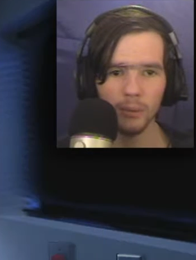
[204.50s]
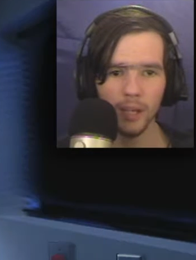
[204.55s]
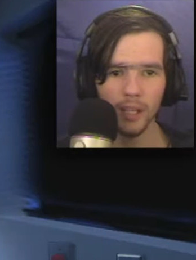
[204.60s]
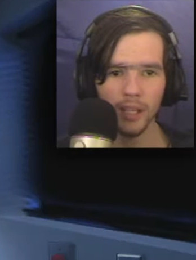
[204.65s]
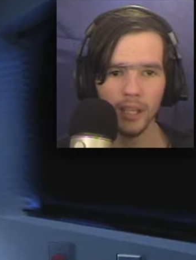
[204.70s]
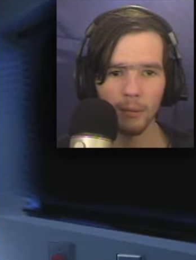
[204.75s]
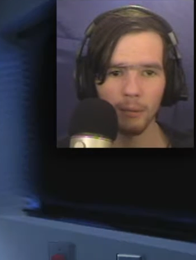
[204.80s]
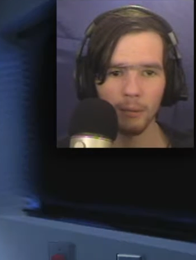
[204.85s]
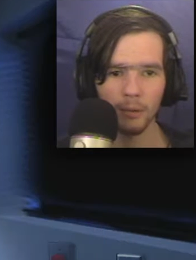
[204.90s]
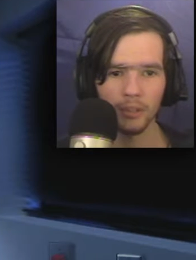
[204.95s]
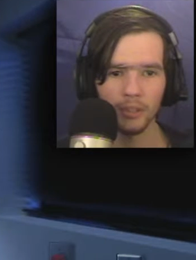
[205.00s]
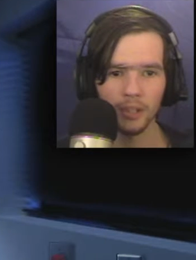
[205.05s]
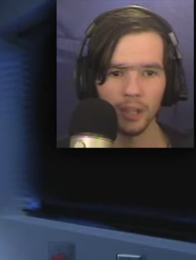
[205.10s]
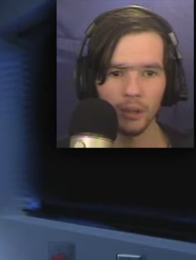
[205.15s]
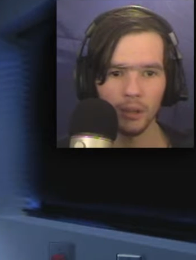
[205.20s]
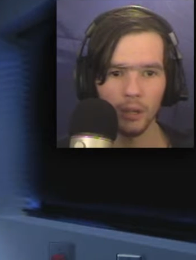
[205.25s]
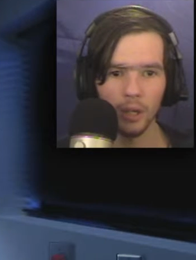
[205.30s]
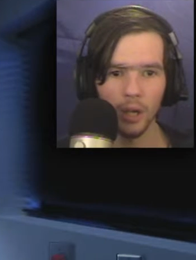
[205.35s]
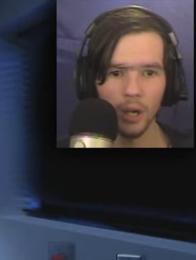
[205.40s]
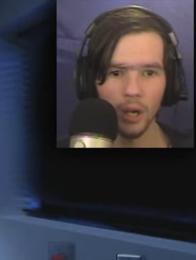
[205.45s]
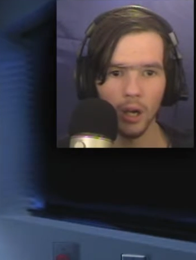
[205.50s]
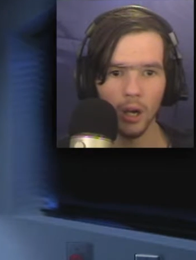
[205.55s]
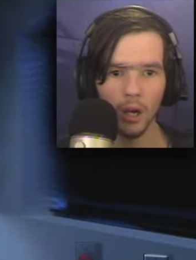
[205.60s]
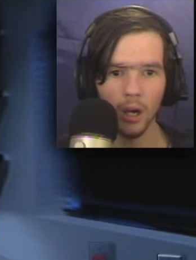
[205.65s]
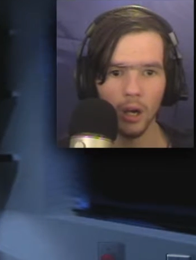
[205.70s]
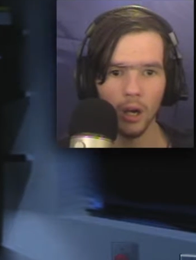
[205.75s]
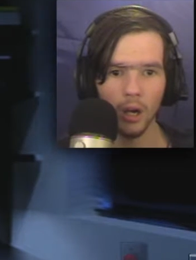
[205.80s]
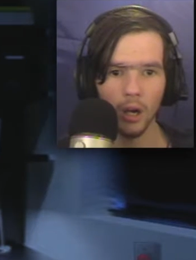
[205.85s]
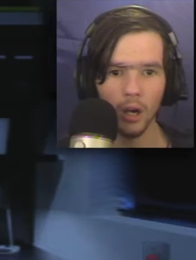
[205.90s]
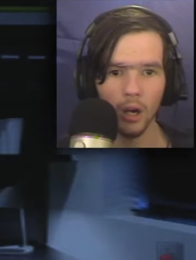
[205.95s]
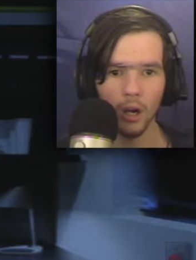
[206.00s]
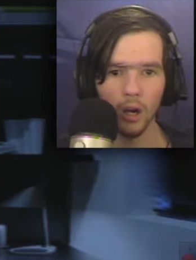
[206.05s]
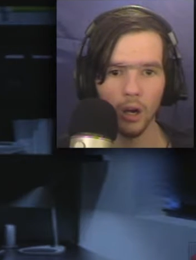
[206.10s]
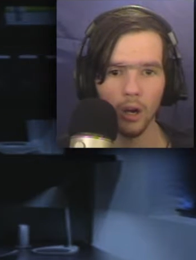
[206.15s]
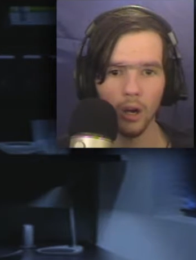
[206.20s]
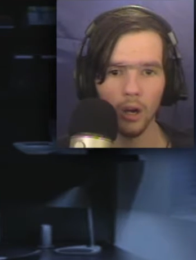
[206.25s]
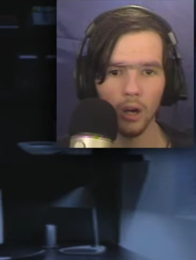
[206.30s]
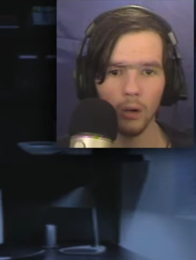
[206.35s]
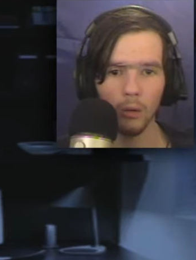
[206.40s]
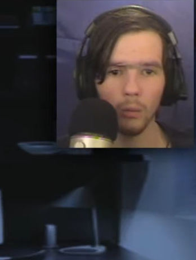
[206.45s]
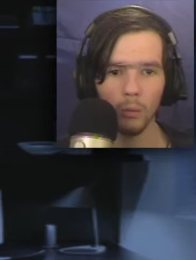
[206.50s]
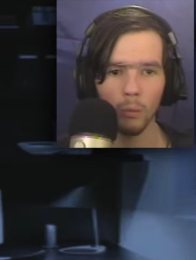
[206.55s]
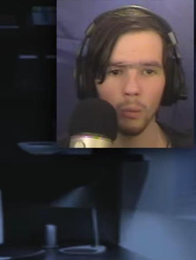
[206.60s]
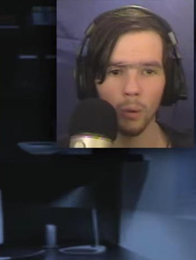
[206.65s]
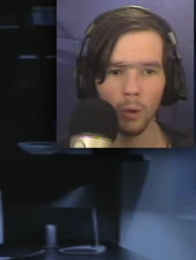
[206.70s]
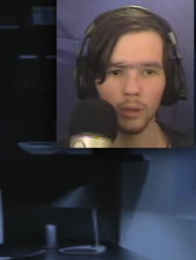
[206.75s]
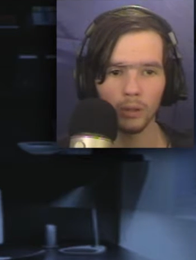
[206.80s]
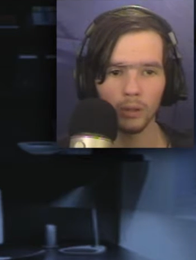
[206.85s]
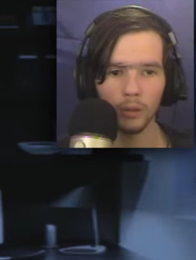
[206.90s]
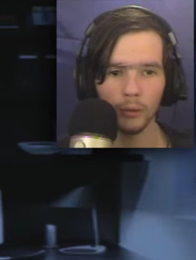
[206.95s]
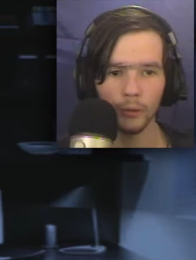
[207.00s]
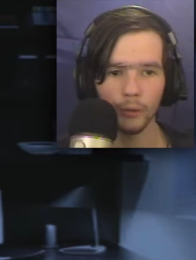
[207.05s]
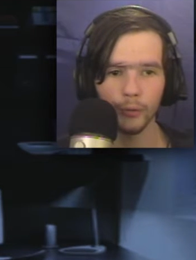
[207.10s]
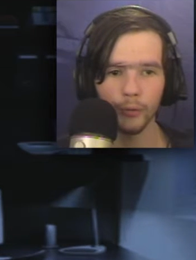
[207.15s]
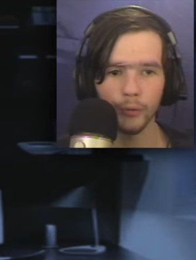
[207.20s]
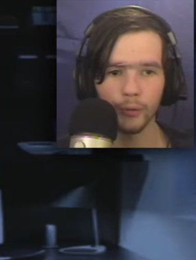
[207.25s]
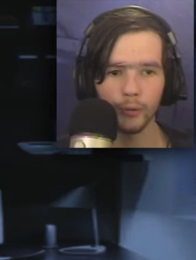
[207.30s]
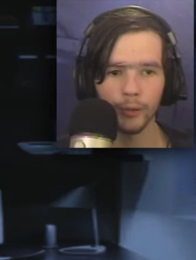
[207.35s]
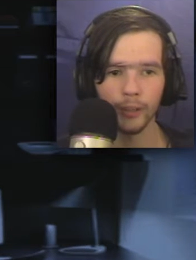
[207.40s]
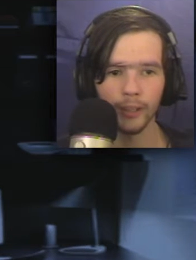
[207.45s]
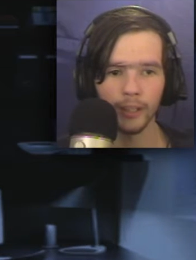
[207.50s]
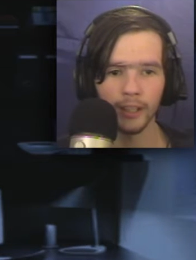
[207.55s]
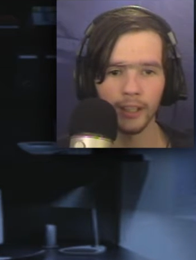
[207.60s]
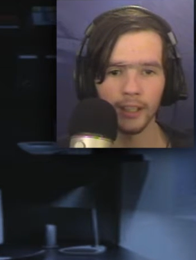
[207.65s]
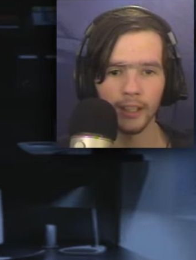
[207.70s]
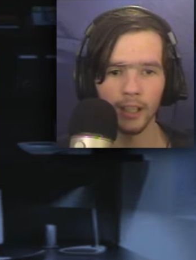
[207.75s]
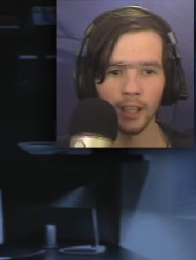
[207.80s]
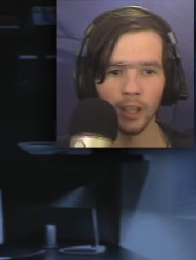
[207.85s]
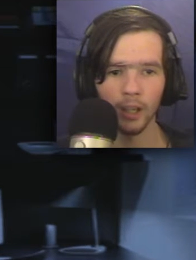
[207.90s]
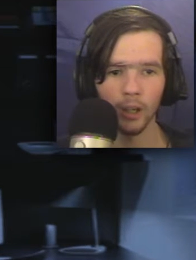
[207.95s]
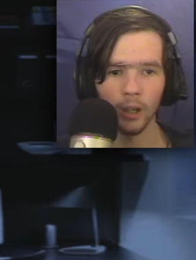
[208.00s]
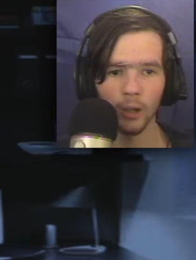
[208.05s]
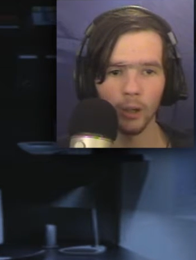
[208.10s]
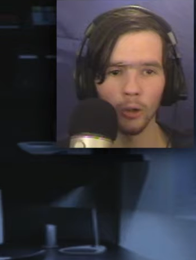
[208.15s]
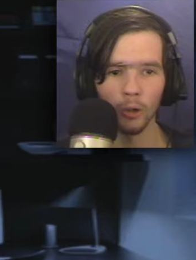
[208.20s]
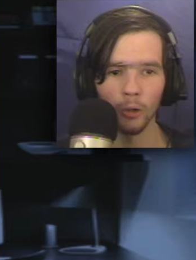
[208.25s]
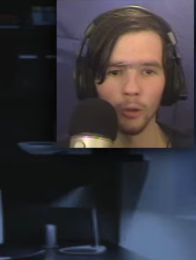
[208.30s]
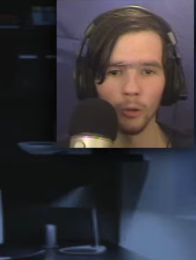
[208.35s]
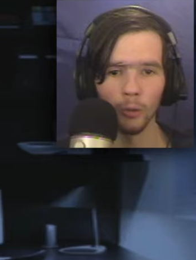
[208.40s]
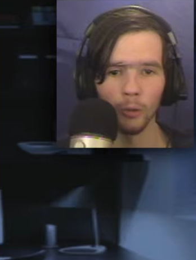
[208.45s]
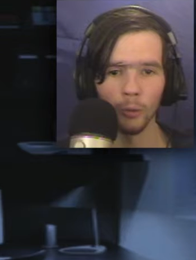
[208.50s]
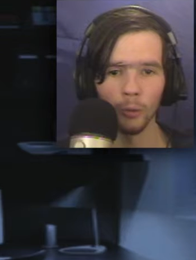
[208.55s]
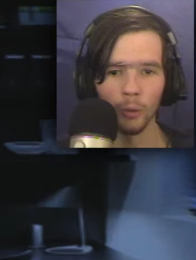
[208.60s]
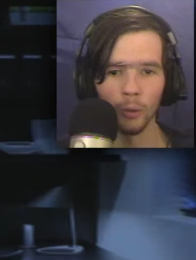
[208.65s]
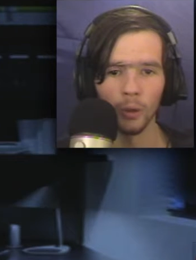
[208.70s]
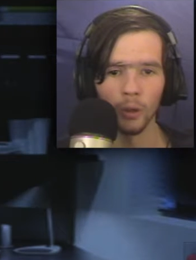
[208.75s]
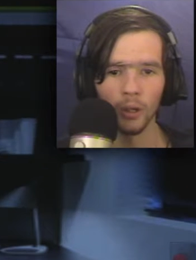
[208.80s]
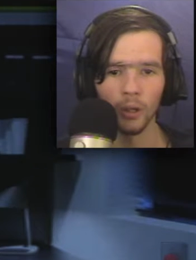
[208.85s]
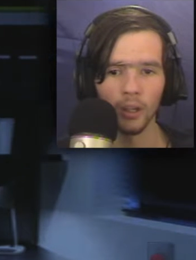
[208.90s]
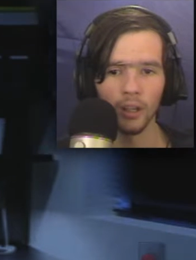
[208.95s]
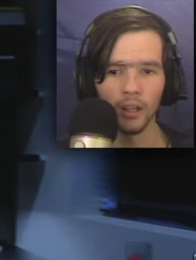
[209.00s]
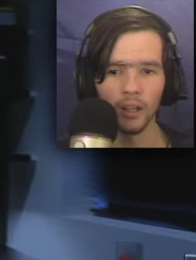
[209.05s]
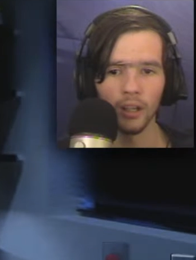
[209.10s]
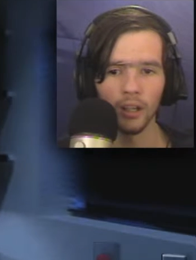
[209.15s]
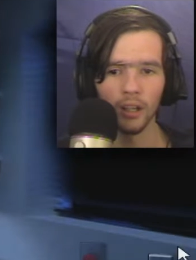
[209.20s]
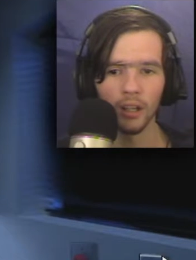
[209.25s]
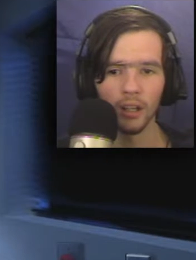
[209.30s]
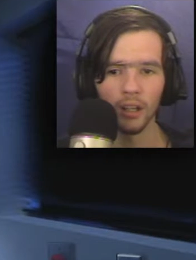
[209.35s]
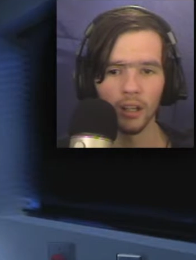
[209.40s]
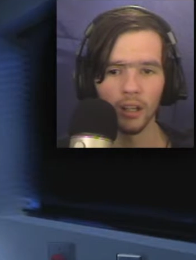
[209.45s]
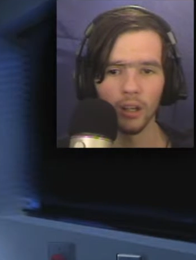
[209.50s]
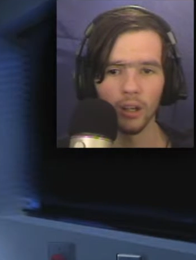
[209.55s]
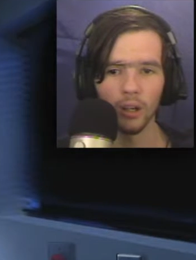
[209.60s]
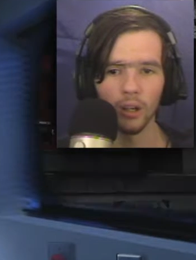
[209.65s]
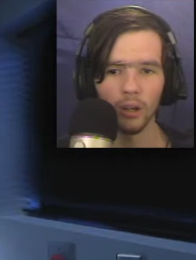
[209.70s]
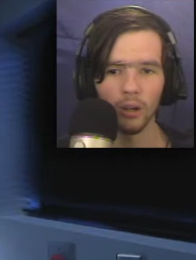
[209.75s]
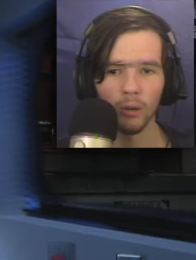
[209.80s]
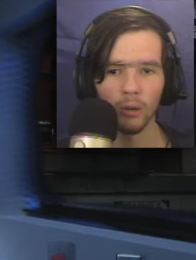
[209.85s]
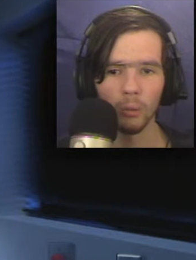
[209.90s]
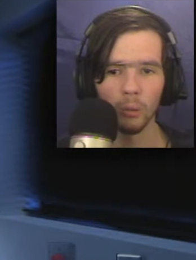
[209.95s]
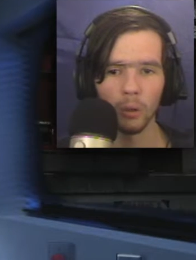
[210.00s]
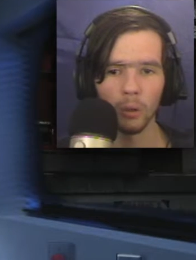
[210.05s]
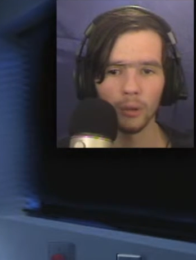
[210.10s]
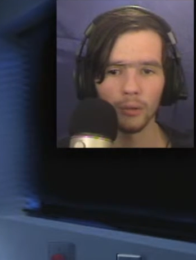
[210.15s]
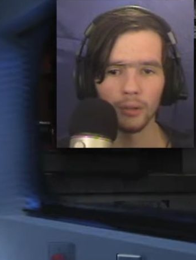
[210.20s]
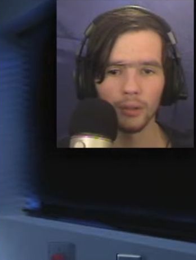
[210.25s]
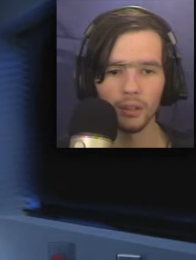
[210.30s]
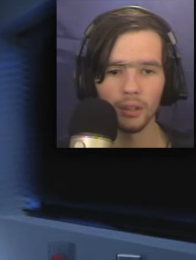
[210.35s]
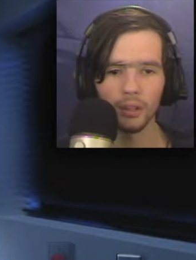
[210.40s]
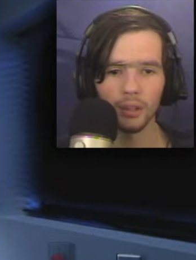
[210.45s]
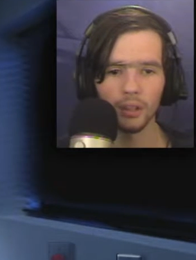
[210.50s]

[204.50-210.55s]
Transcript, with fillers: swear there was like... What the freak, yo? What?